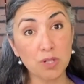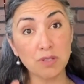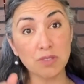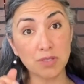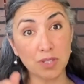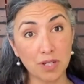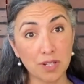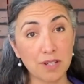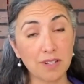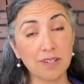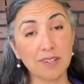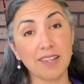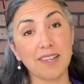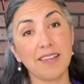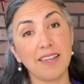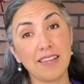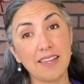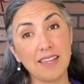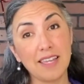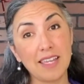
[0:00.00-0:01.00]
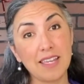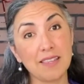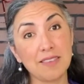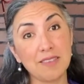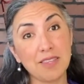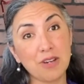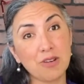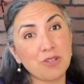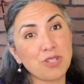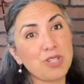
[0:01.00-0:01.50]
dog
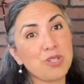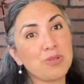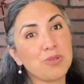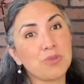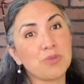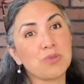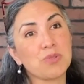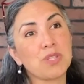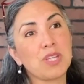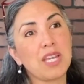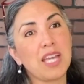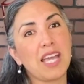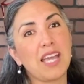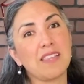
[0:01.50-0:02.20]
in their youth,